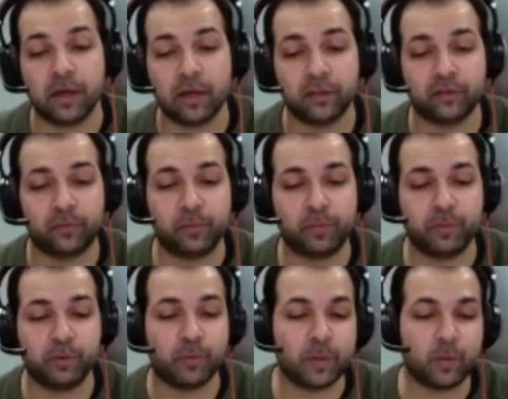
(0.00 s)

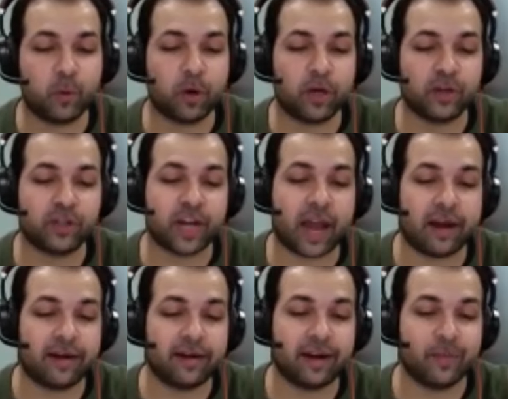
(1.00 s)
do people want to chat
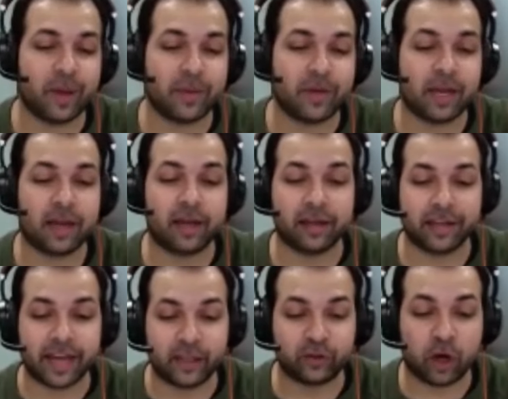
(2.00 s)
in and maybe take a
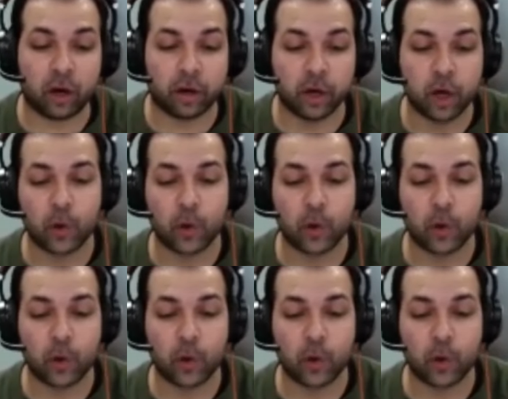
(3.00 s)
guess on